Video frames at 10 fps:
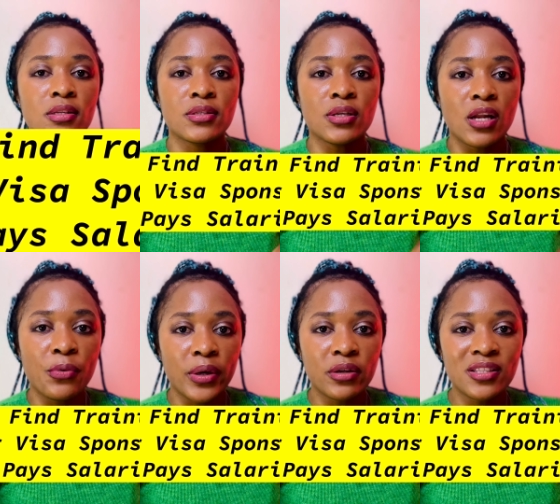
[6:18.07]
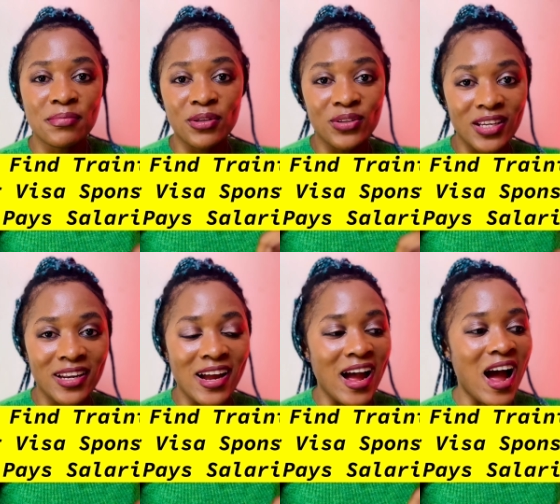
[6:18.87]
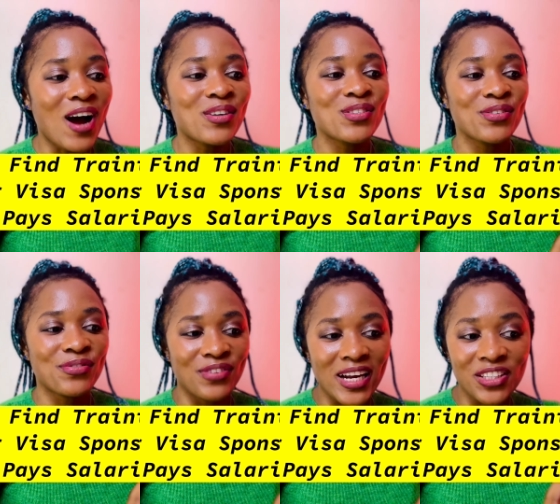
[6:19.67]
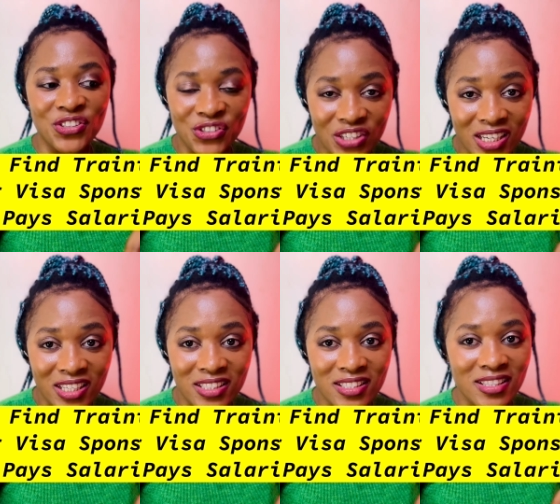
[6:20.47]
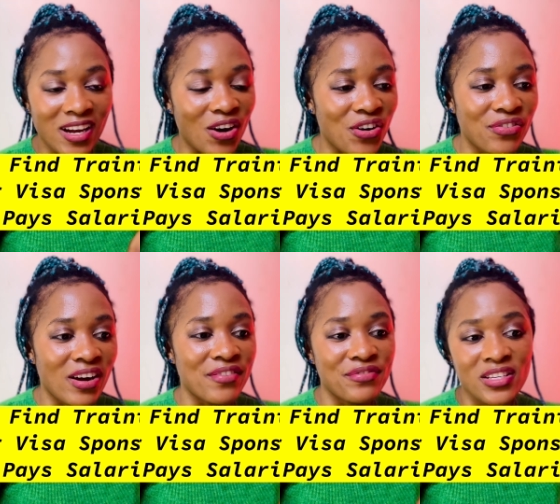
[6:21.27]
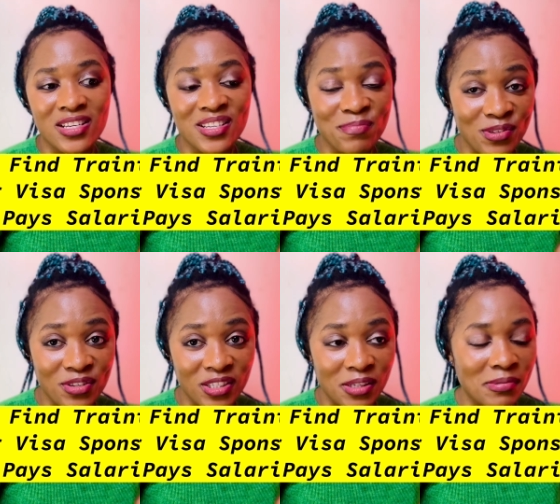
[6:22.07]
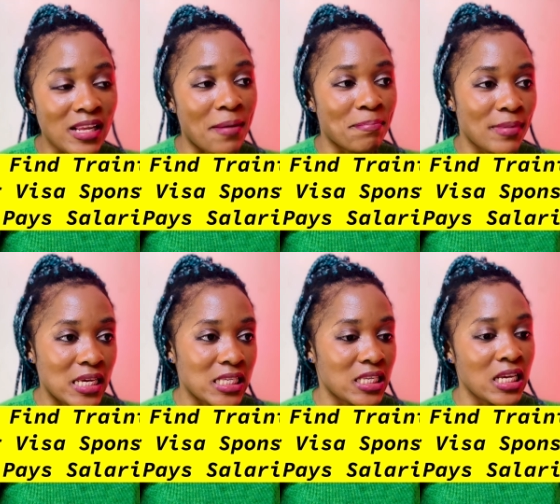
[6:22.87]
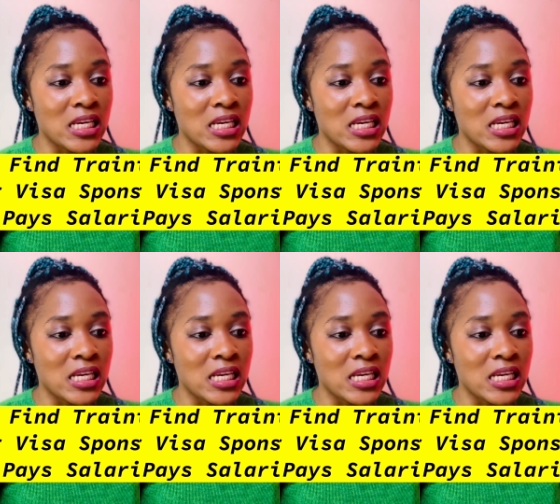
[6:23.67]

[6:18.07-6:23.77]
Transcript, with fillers: So now we're going to be looking at how to find trainings that offer visa sponsorships and pays